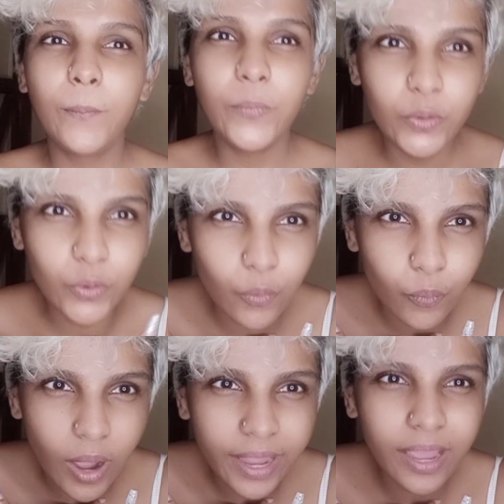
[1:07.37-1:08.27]
You know
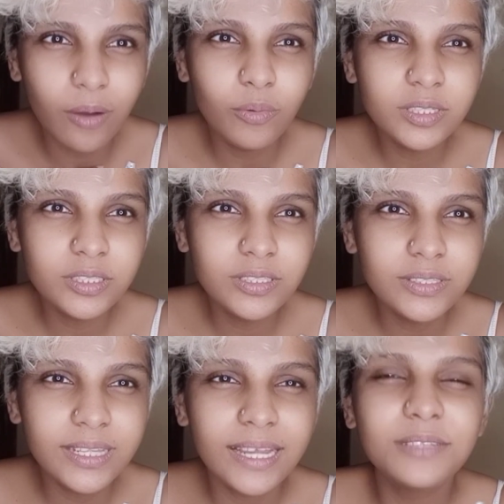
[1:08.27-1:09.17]
why I want to
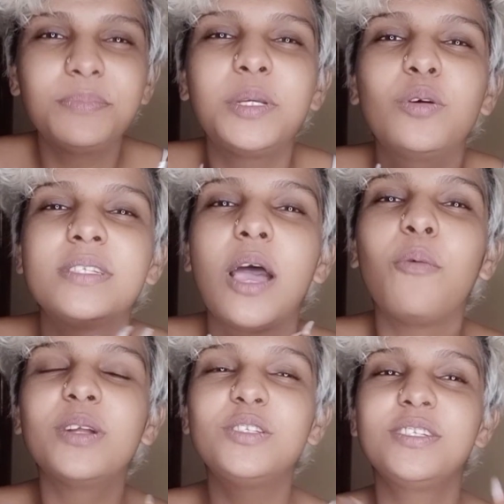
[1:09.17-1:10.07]
do that? Because I
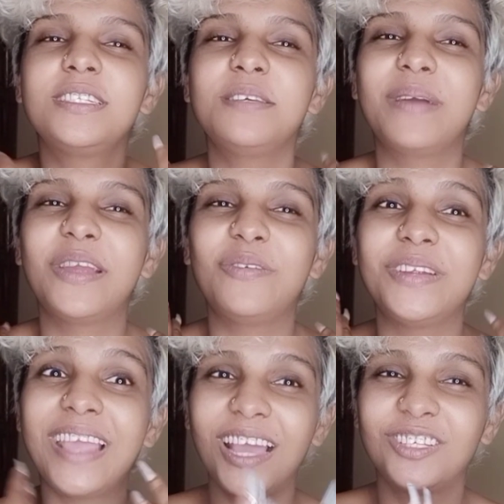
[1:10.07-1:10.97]
want to see my
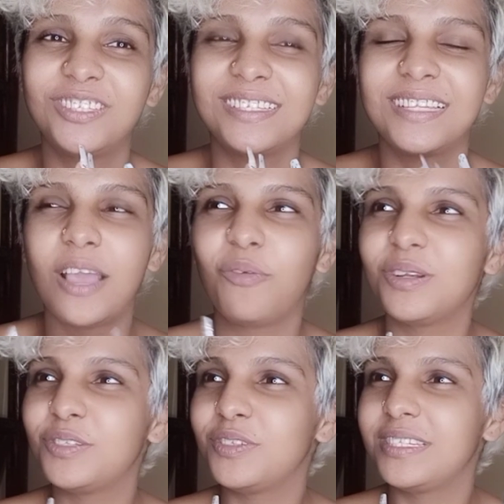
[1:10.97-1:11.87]
reactions. I
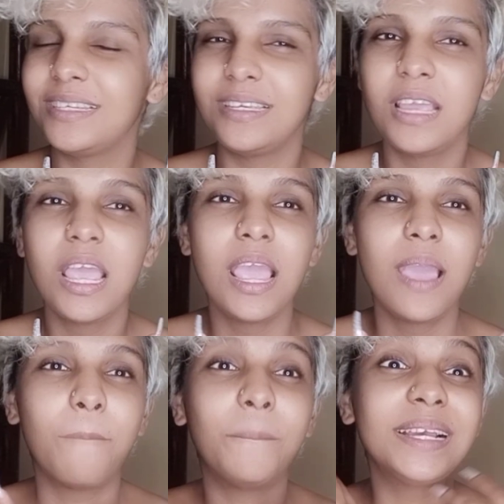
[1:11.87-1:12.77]
want to see
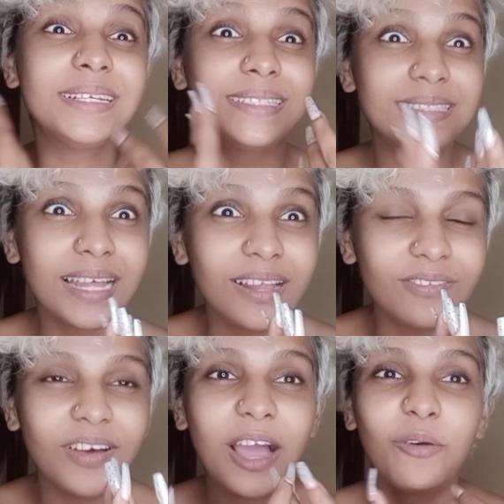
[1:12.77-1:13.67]

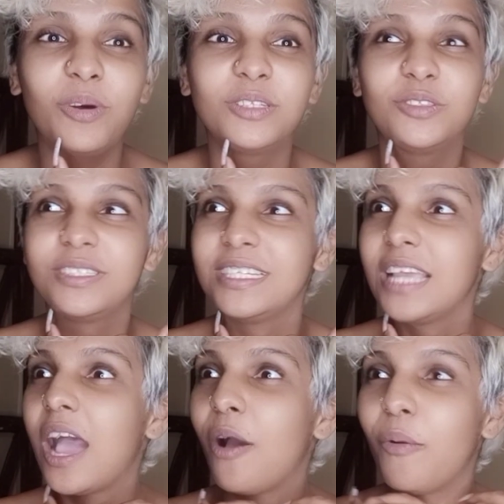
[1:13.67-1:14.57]
myself. I want to see
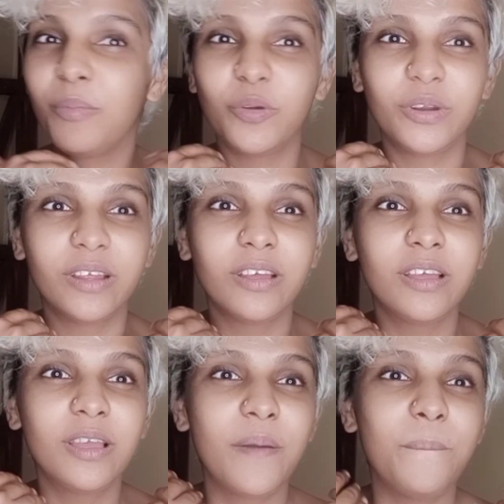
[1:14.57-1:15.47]
how I'm gonna
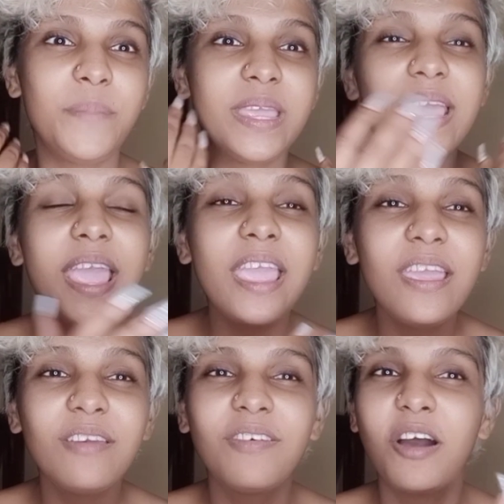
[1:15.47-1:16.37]

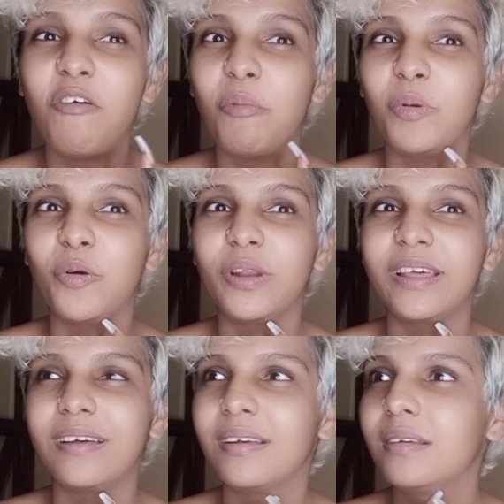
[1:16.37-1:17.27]
behave, how I'm
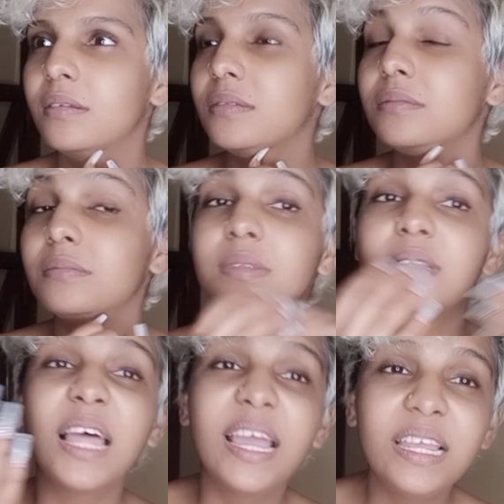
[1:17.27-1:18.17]
gonna
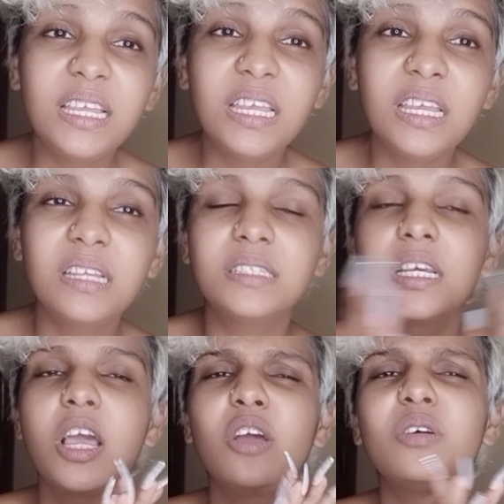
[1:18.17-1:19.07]
like it.
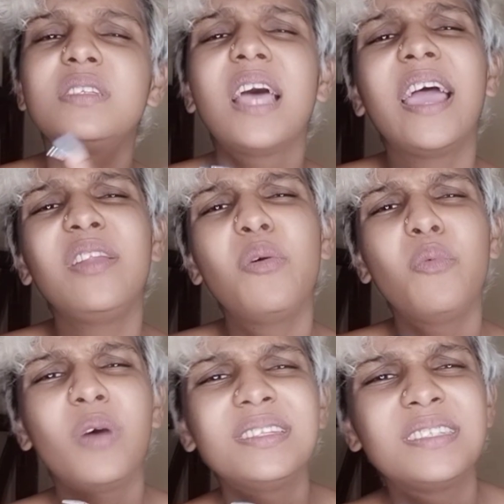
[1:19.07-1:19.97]
Because I
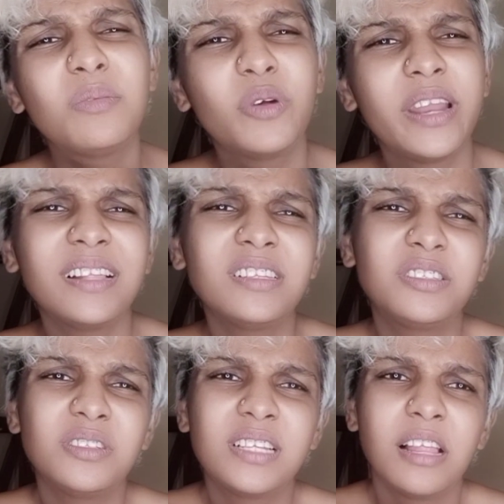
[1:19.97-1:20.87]
don't want someone else
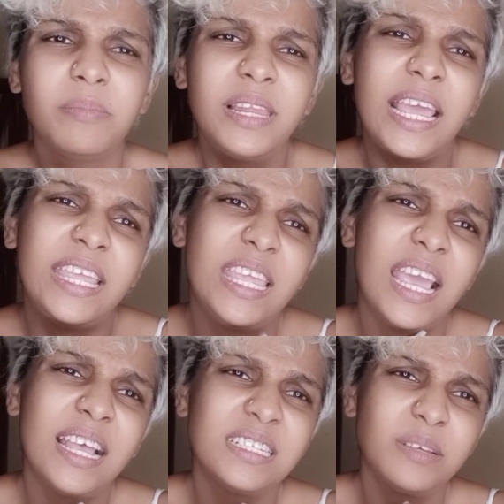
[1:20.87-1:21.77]
to tell me, like,
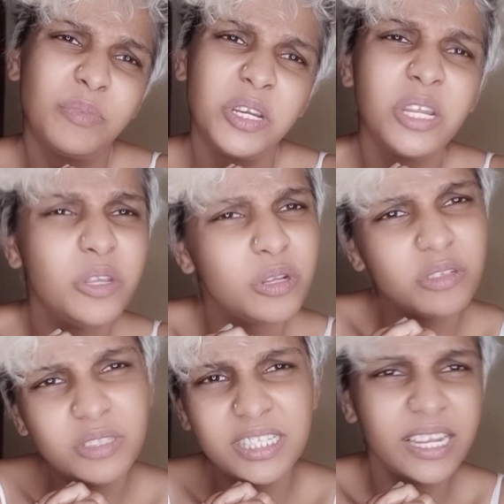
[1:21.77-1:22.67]
yeah, Sabrina, you
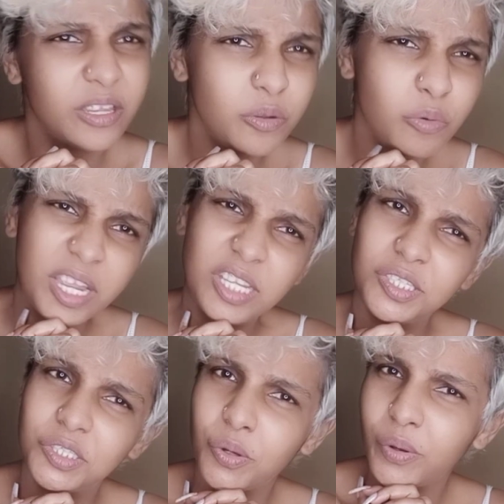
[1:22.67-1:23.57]
looked like you were
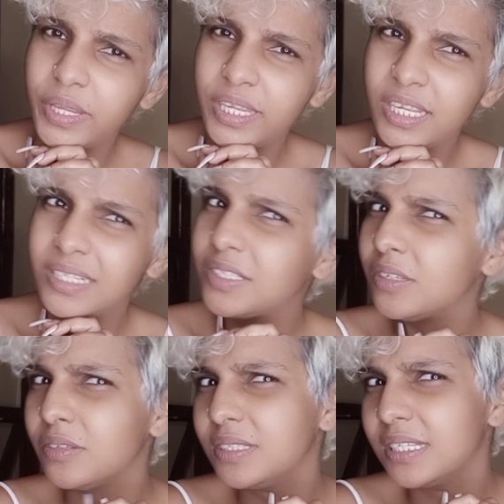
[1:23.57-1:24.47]
enjoying it. You
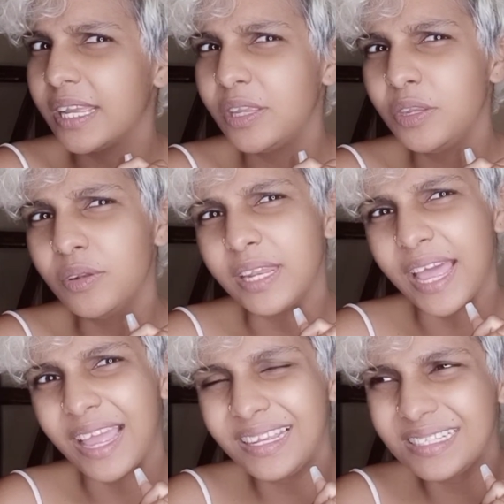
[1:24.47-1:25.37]
looked like you
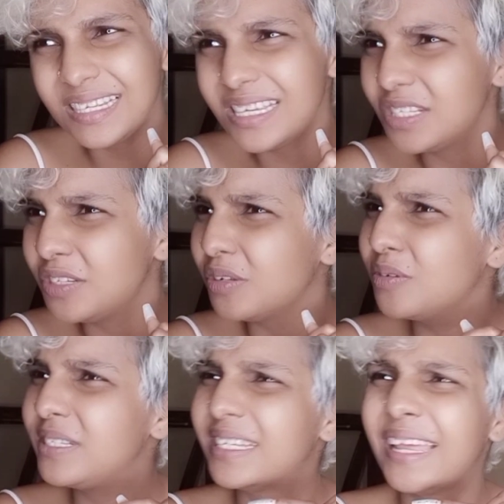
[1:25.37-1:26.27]
liked it. You
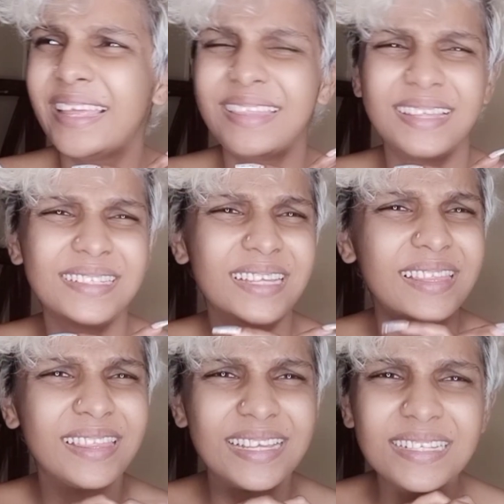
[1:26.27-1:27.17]
looked like this
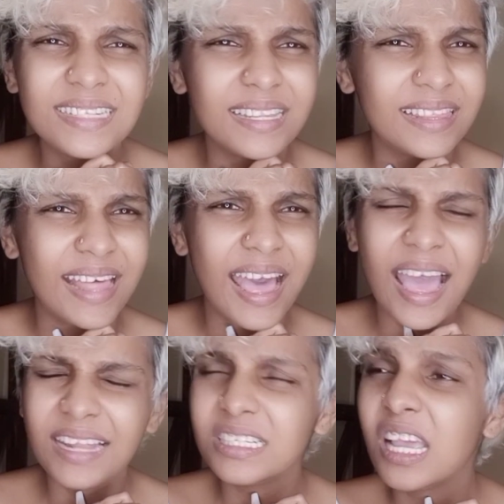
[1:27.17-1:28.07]
and this and
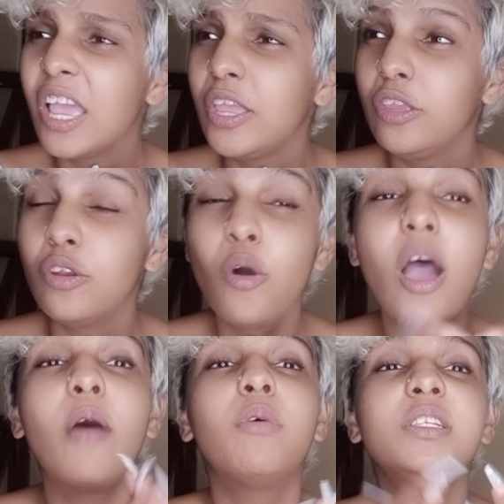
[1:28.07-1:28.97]
that. You know,
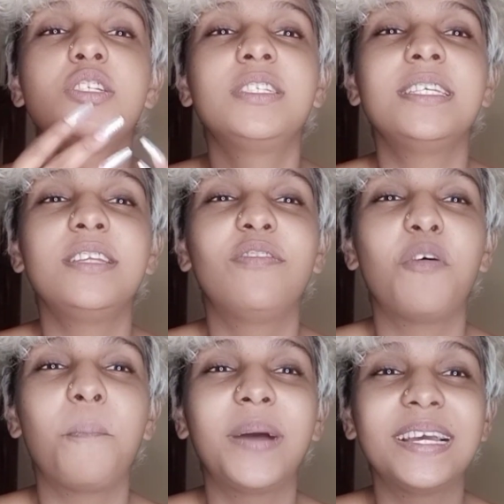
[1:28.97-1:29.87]
I want to see it
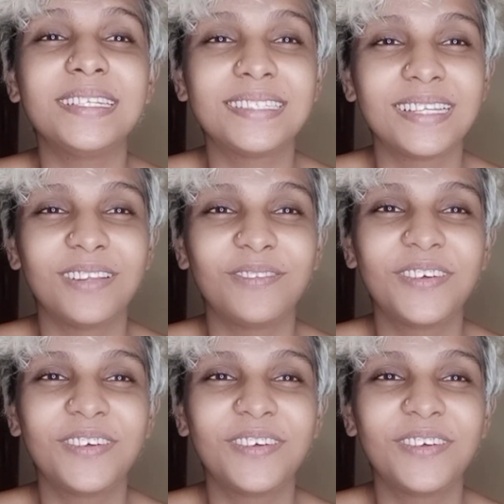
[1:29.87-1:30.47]
for myself.